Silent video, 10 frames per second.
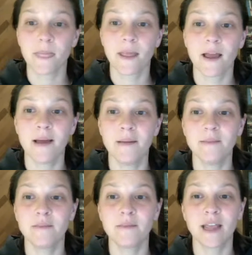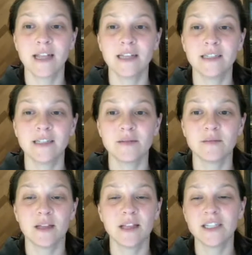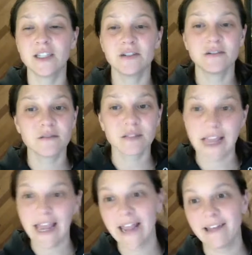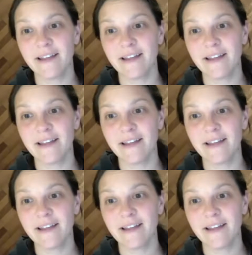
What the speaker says: And unless you're like